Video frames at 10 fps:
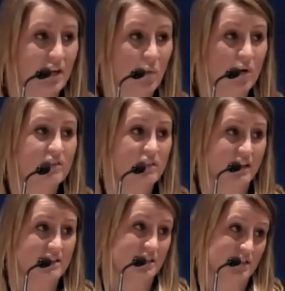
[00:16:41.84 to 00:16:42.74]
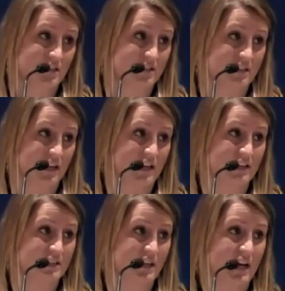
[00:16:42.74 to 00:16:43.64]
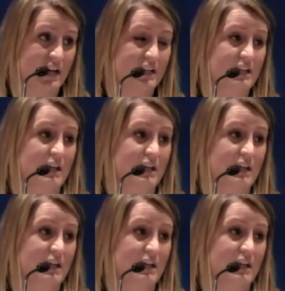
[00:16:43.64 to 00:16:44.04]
One of the last things I'll say is that